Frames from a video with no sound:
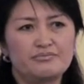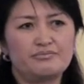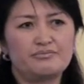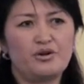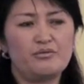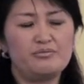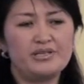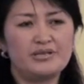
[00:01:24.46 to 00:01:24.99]

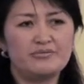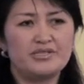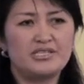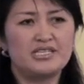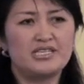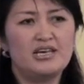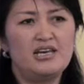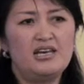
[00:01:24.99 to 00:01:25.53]

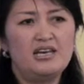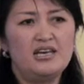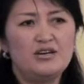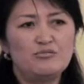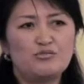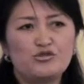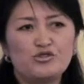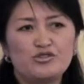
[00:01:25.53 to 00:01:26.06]
problems
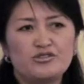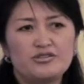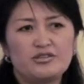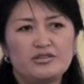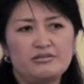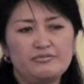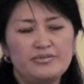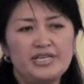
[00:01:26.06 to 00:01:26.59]

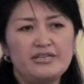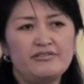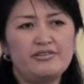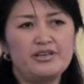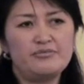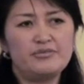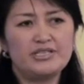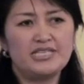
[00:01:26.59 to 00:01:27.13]
pushed many
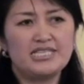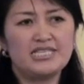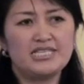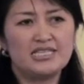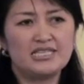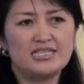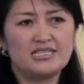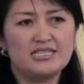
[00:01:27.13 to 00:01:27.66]
families in
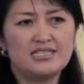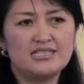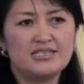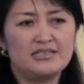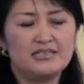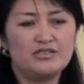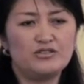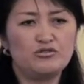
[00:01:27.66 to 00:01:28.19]

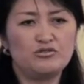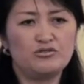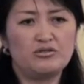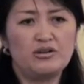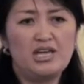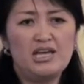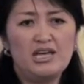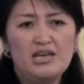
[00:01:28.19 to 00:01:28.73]
Kyrgyzstan into
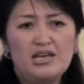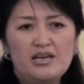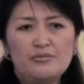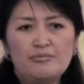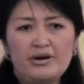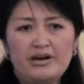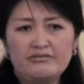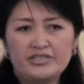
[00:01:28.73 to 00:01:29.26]

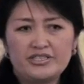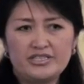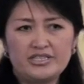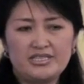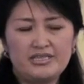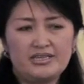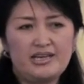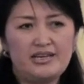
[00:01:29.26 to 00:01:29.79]

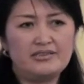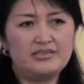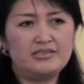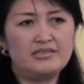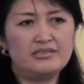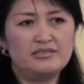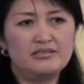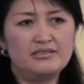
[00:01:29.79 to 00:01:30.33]
poverty and